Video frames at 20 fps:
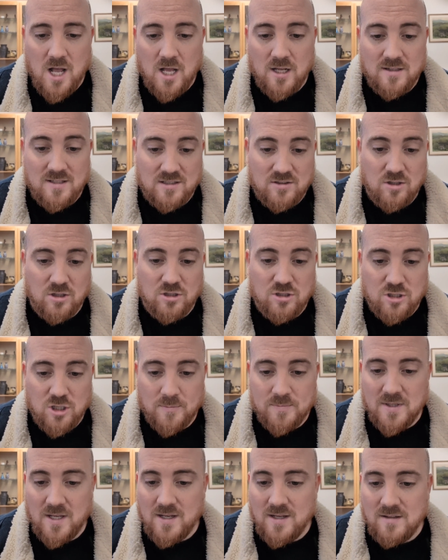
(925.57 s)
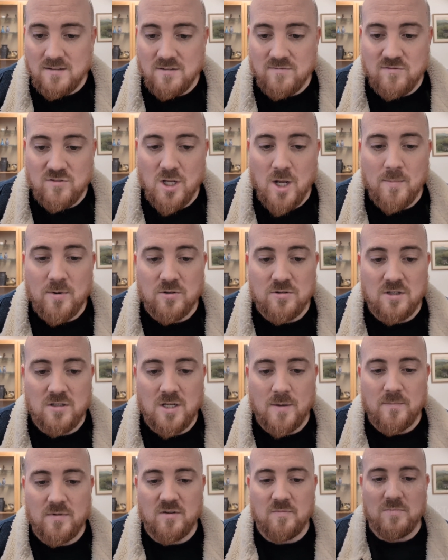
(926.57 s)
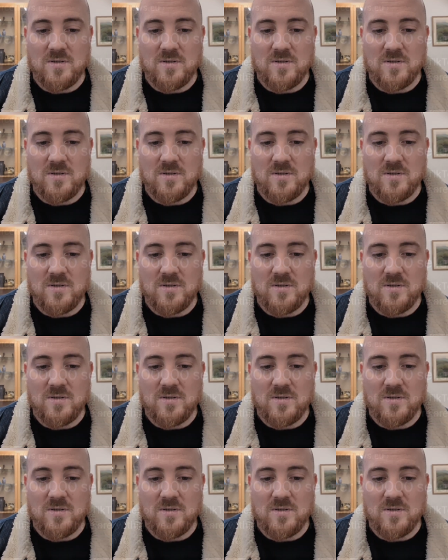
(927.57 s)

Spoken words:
TikTok Shop that is, have doubled the number of